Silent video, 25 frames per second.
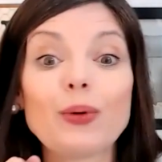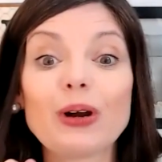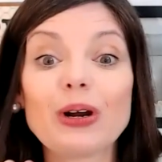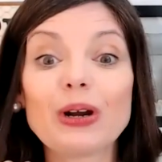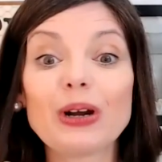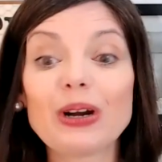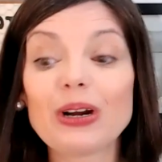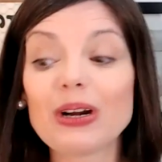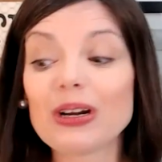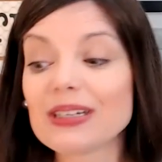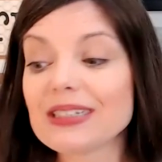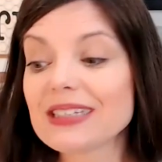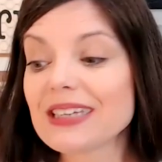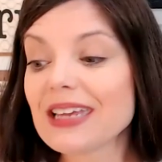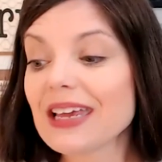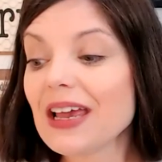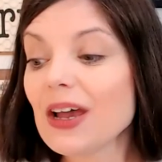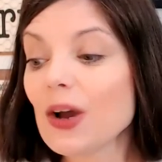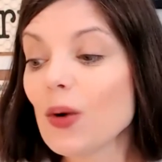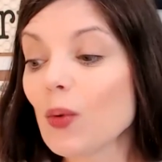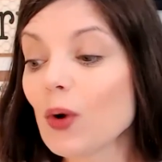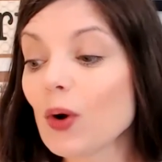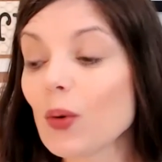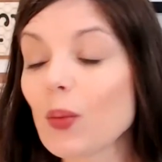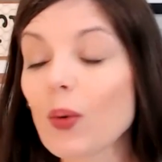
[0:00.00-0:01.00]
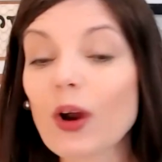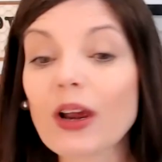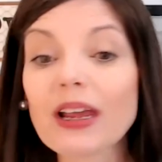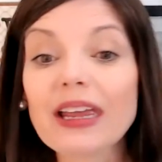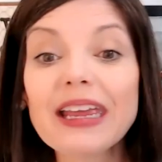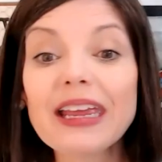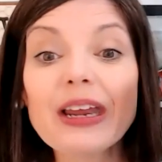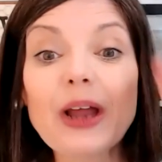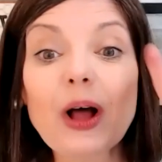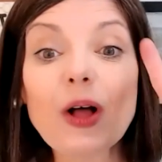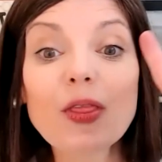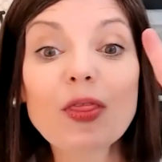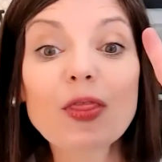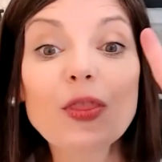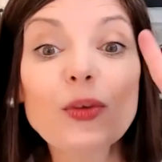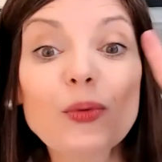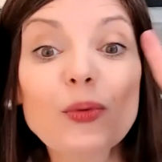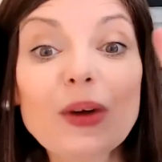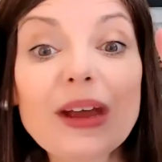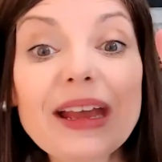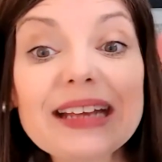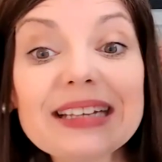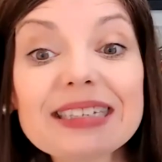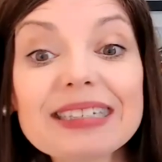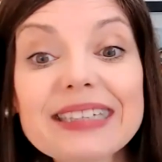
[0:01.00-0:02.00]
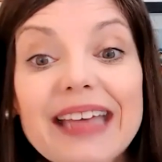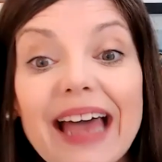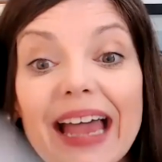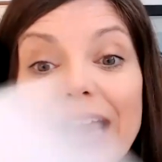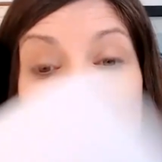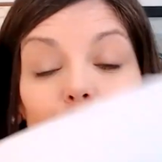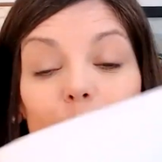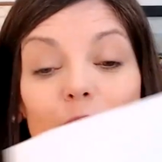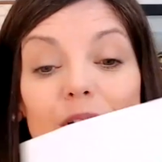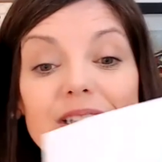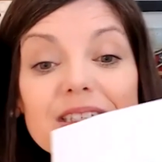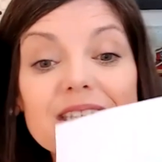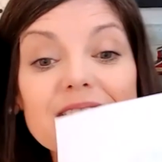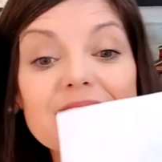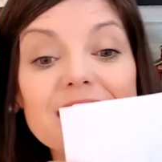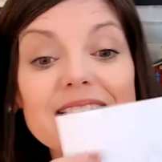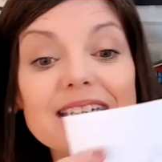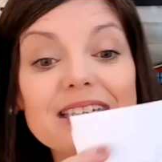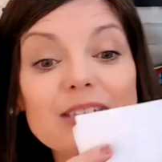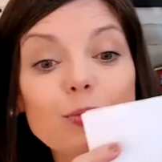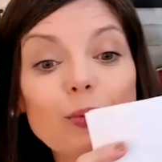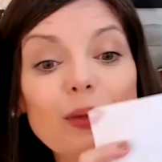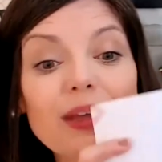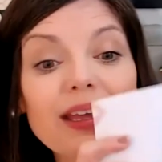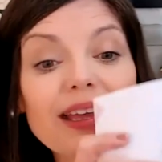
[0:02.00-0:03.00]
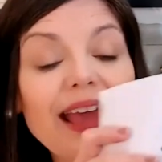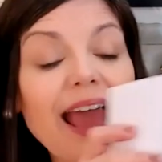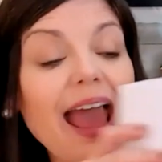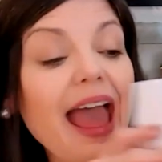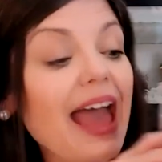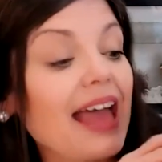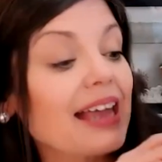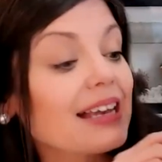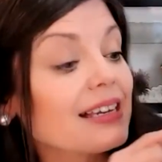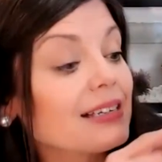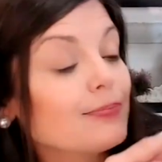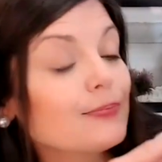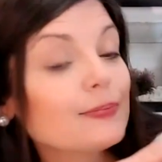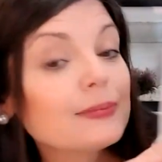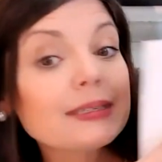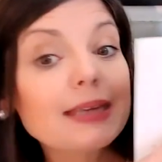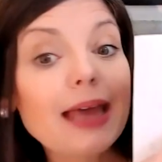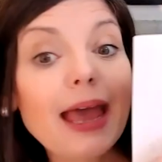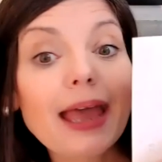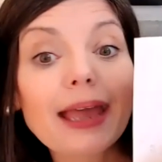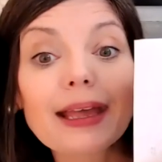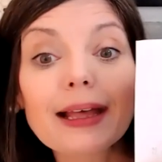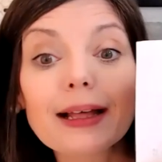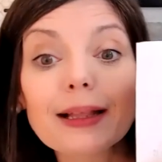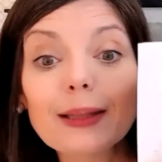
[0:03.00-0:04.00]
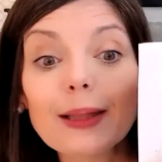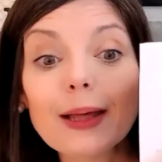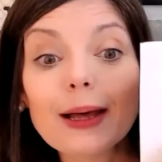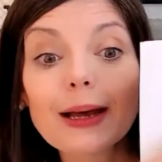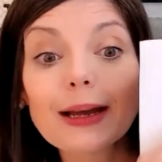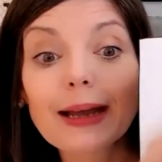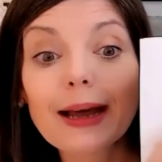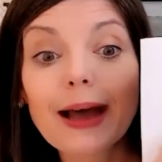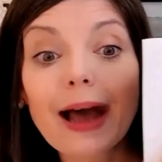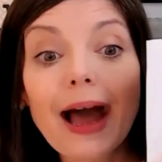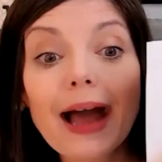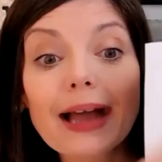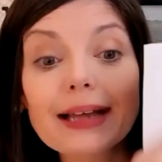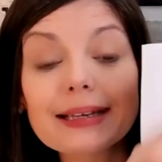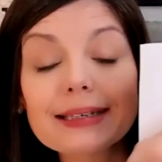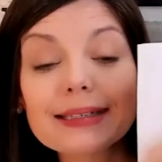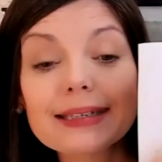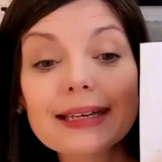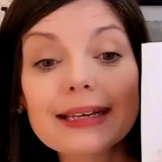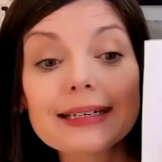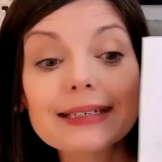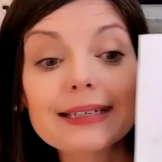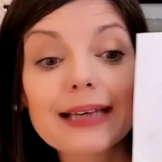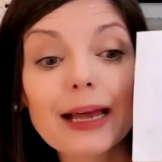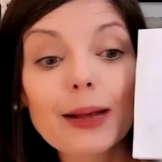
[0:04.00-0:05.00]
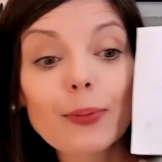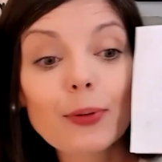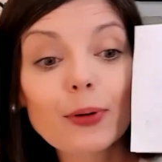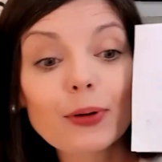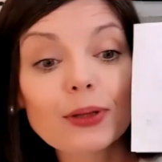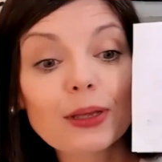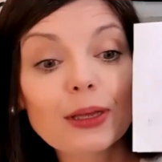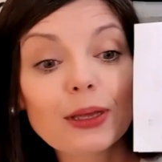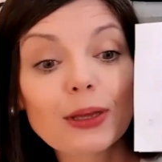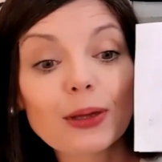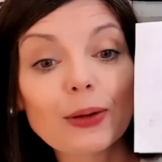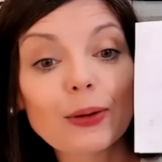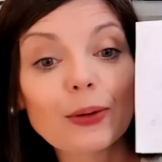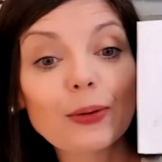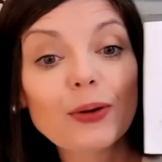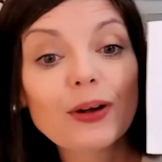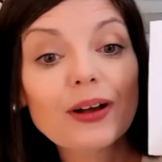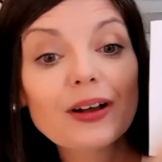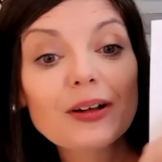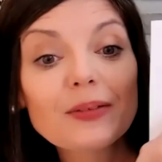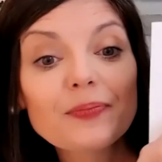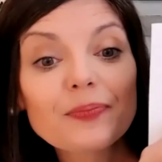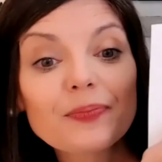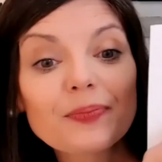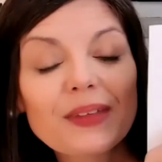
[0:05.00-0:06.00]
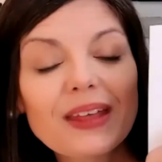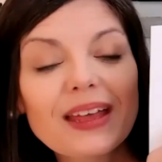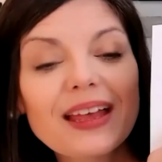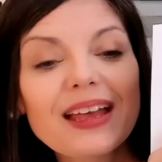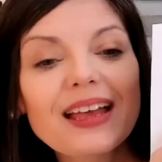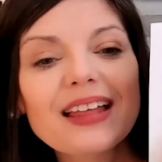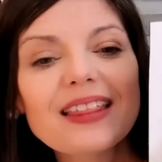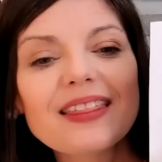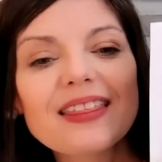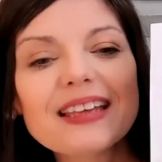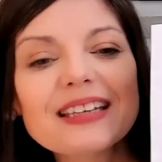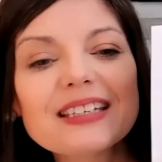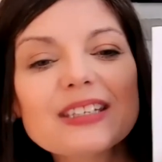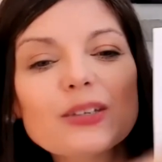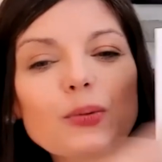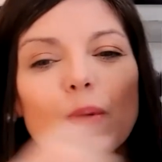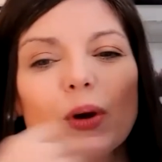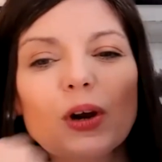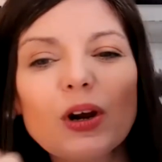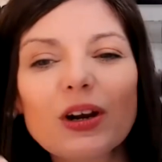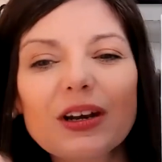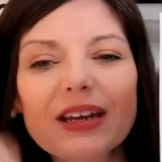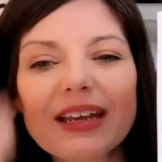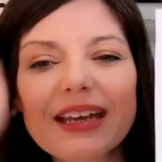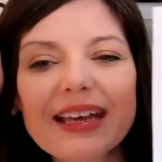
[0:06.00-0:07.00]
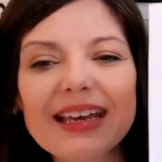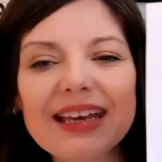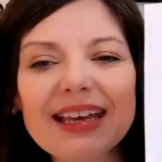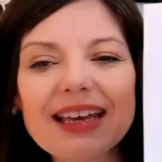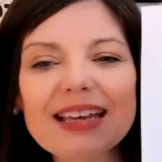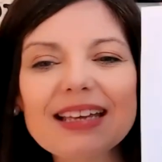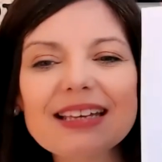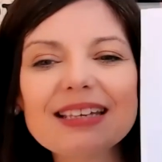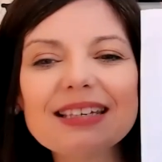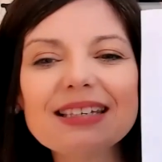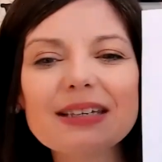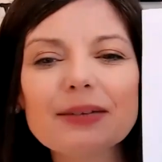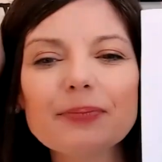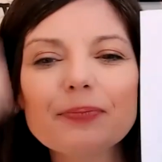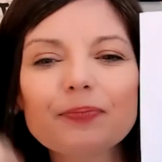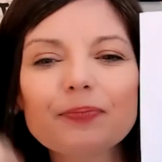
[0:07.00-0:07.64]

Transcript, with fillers: words. We're working on three sight words this week. And take a look, I see W. This word is